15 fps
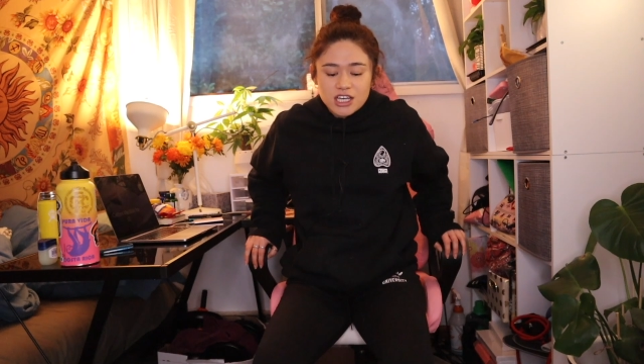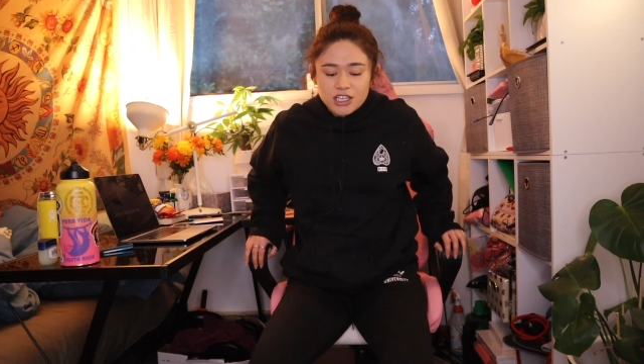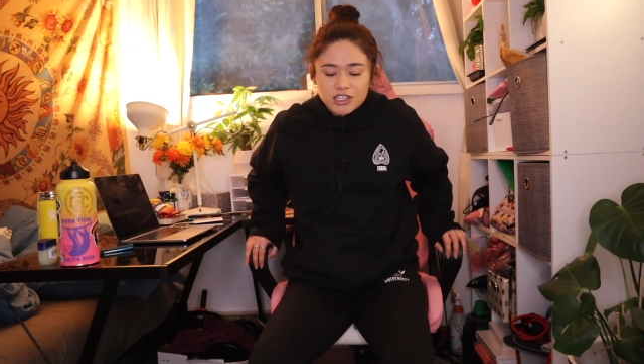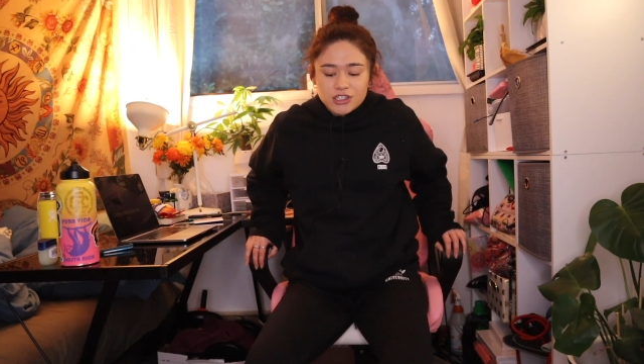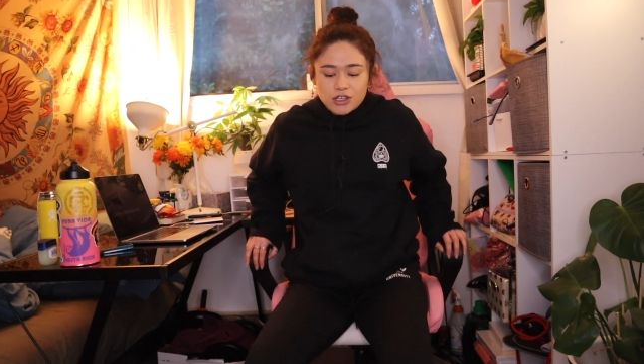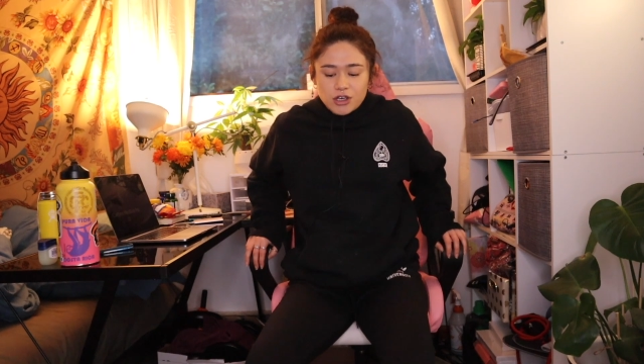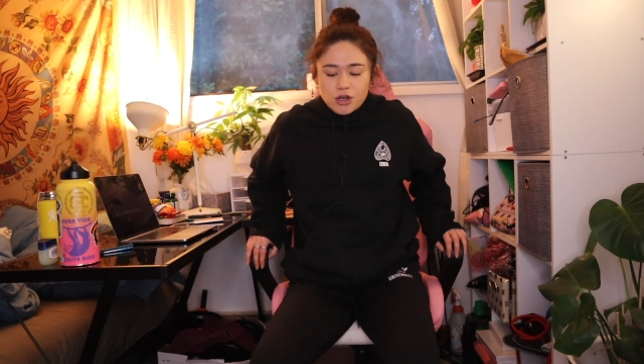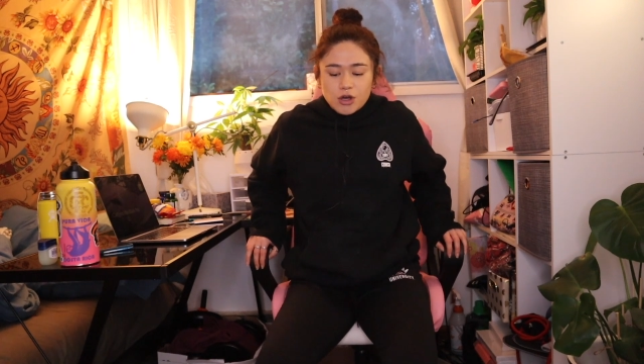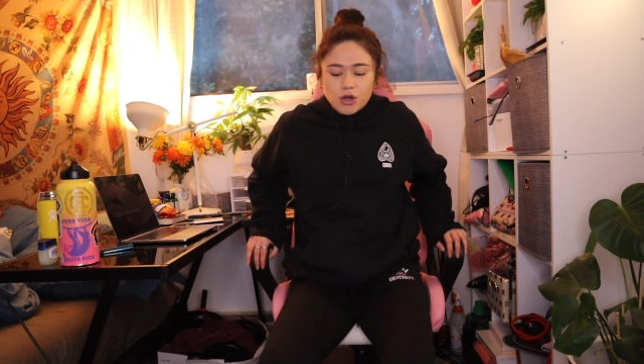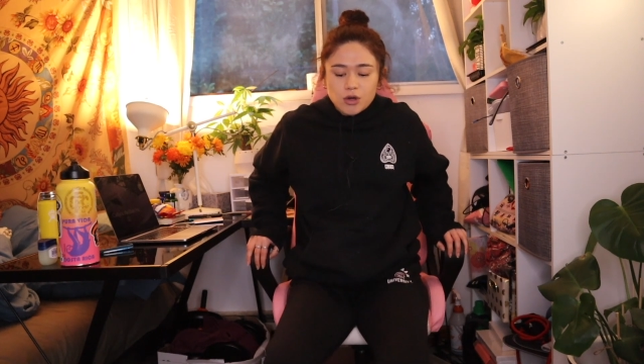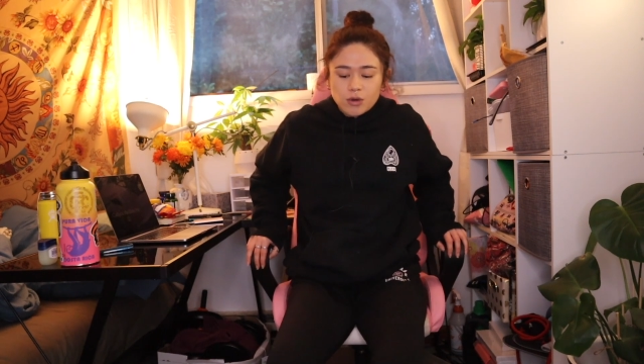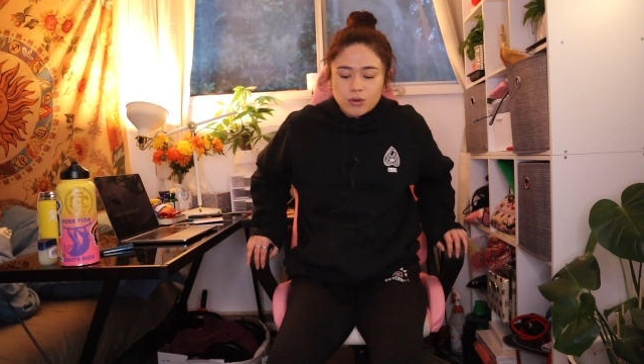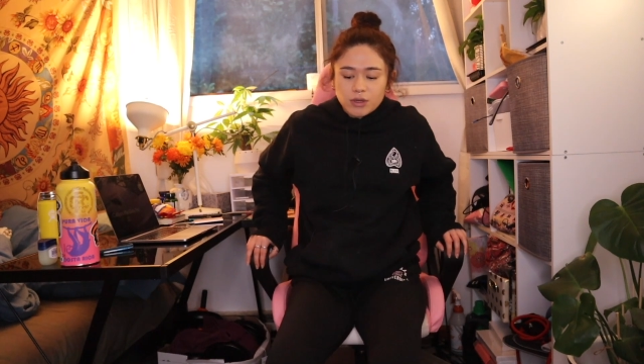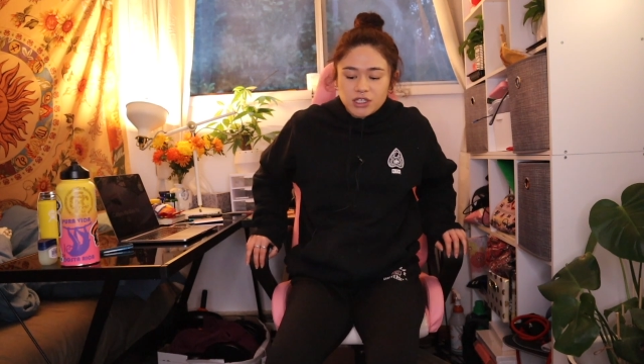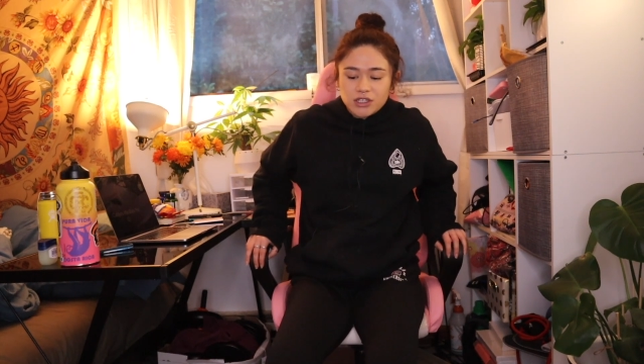
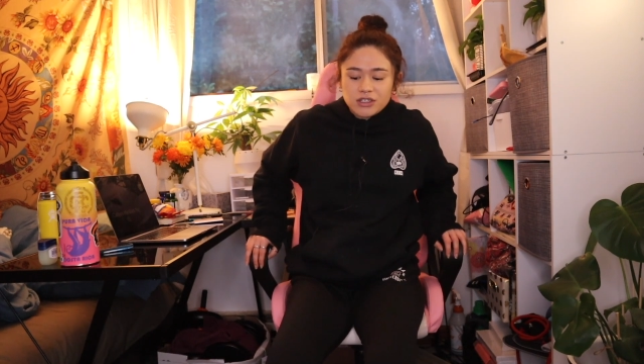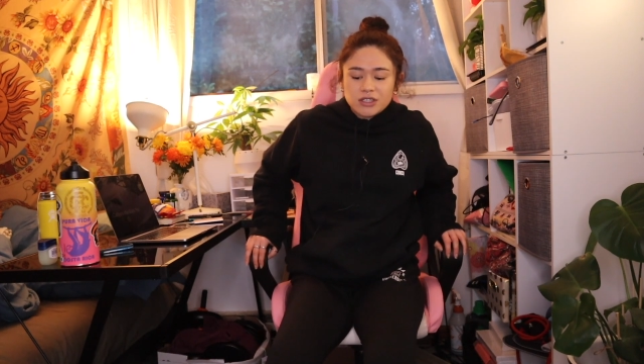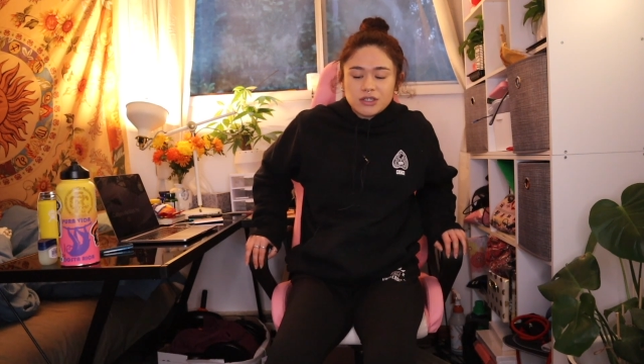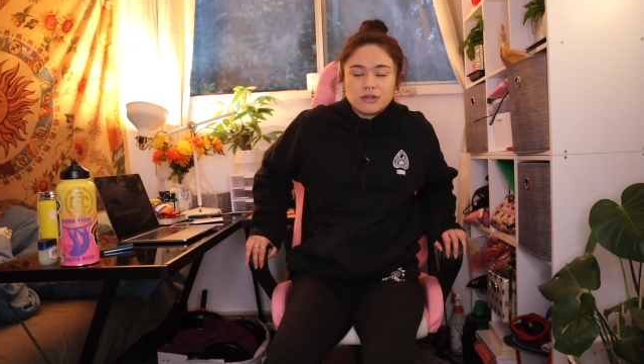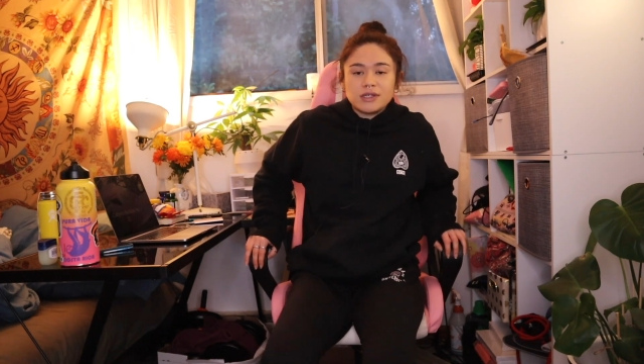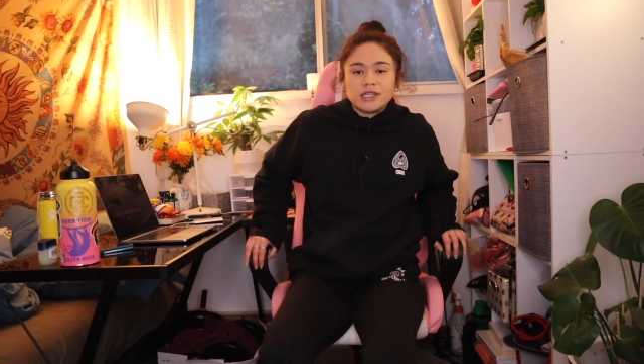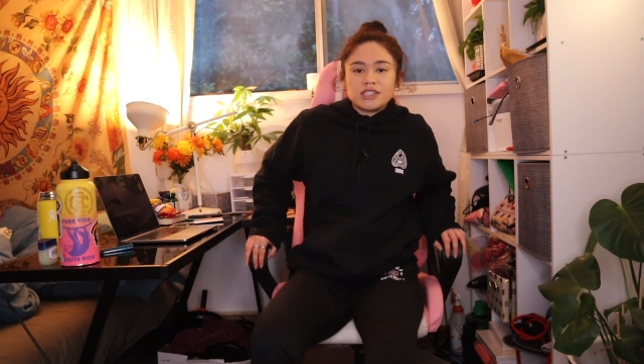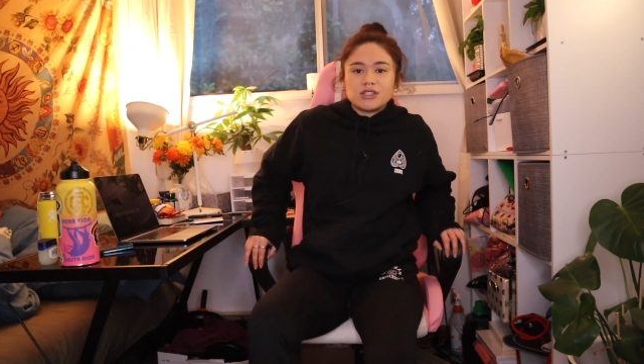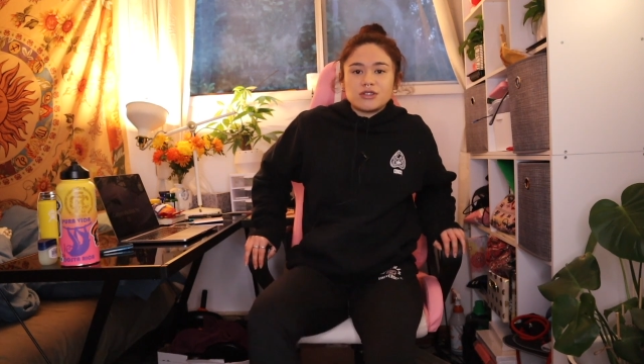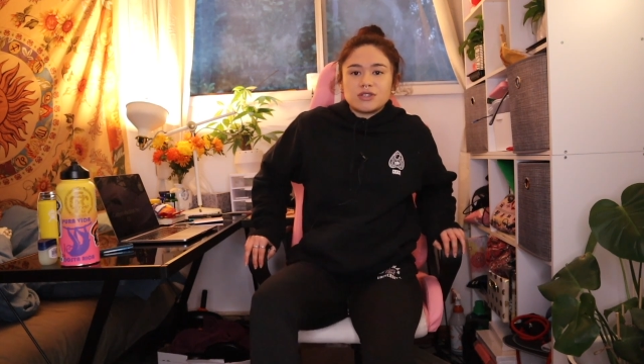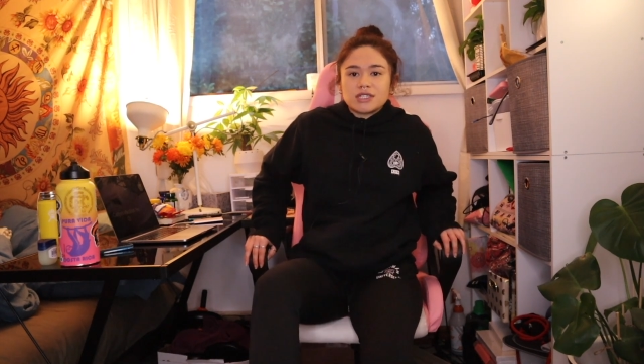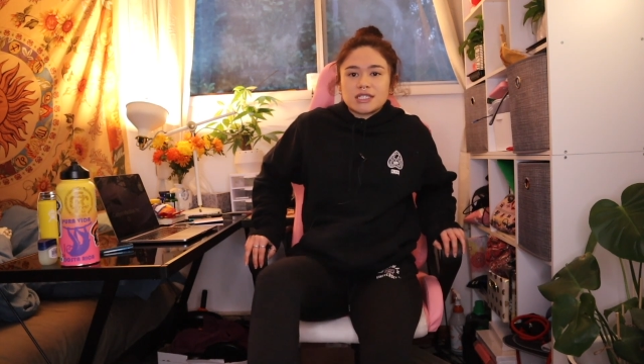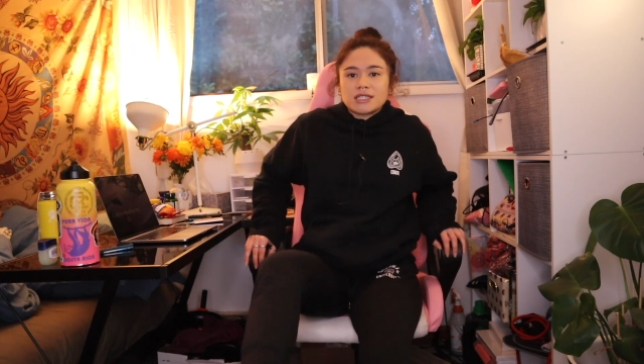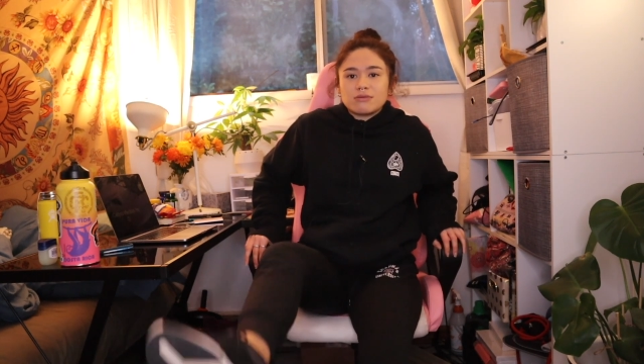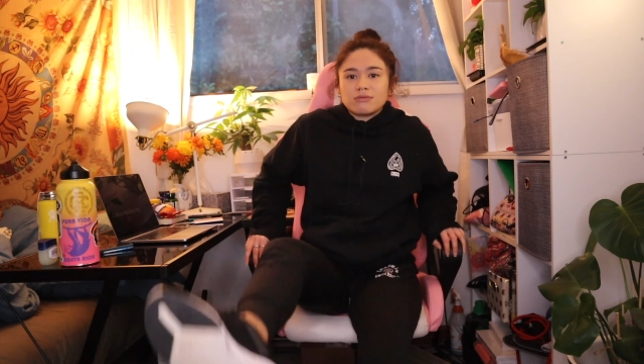So what you do is you
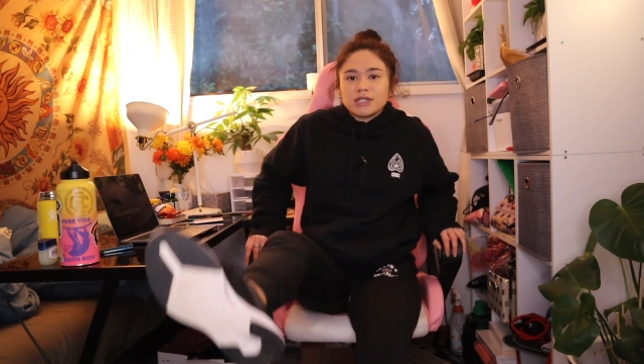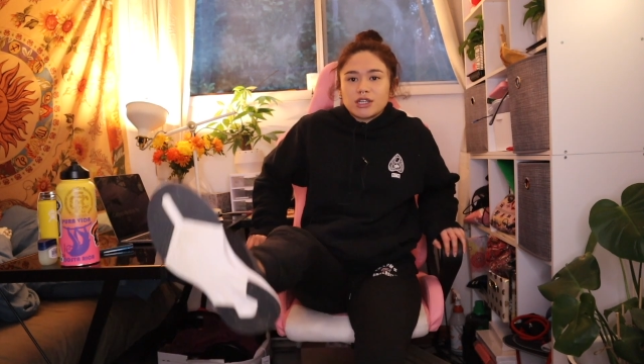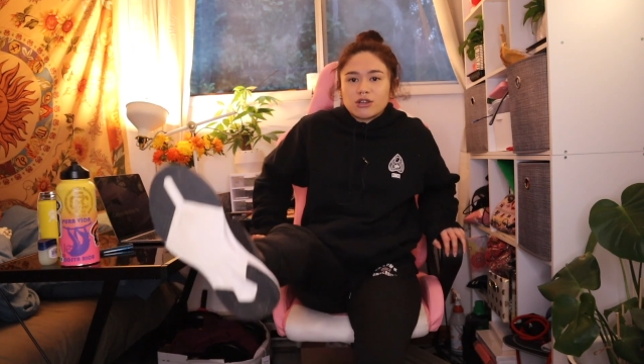just simply